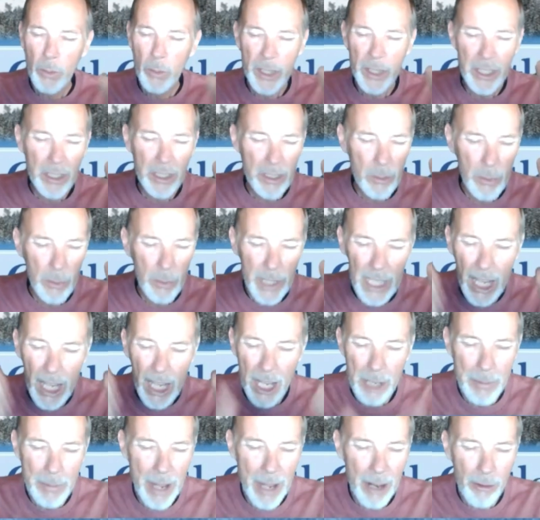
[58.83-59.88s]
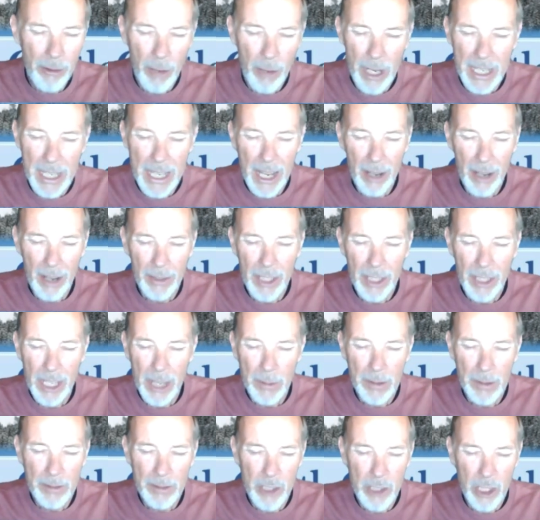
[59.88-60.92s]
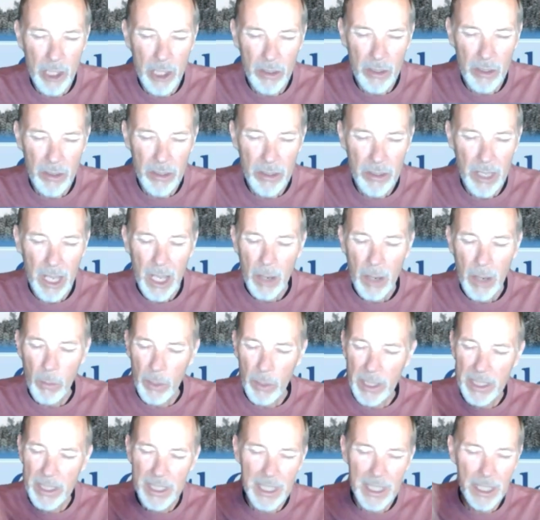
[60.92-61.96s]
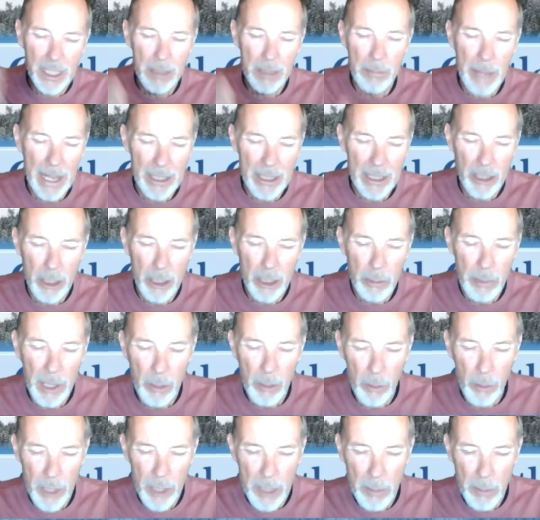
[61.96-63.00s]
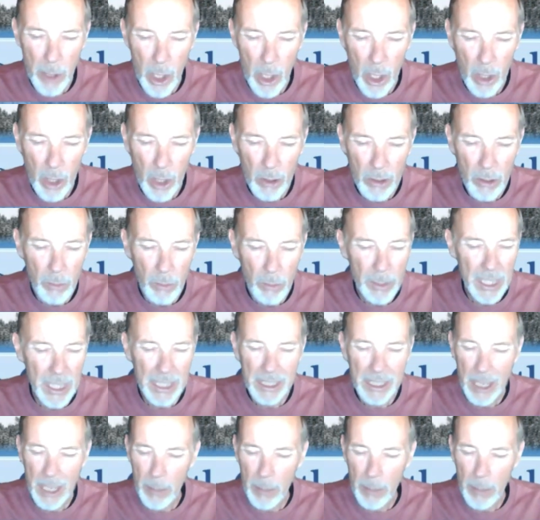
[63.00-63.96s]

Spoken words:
We cut them out right now in the name of Jesus. We send them back to the pit where they belong with a